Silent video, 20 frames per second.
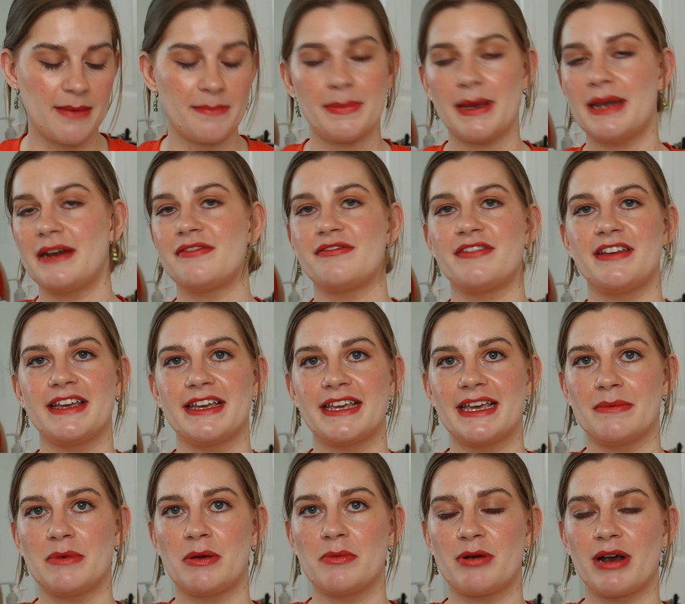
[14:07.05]
Benefit
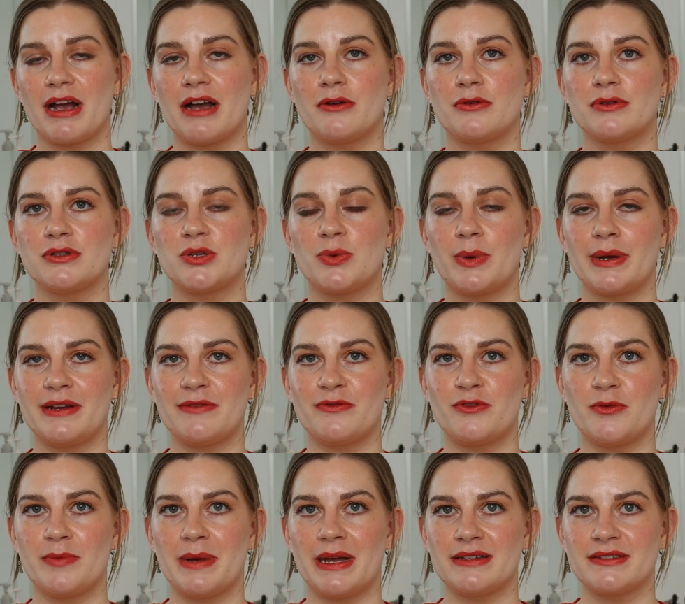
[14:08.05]
Gimme Brow,
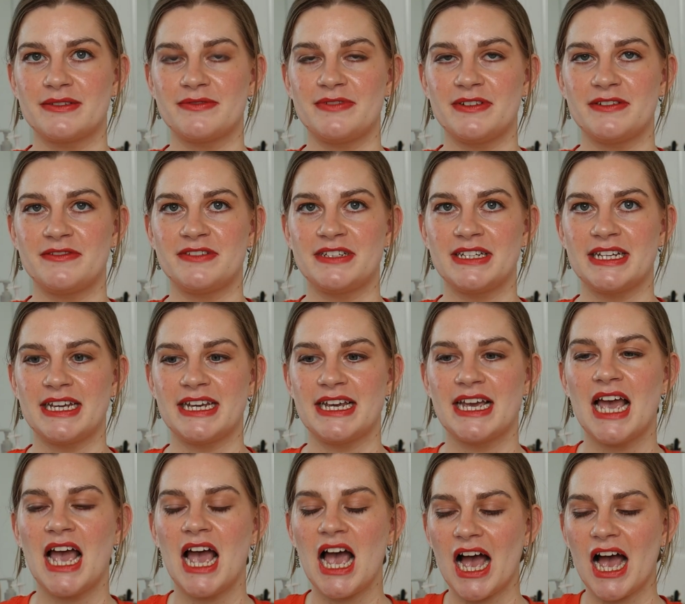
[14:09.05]
£24.50.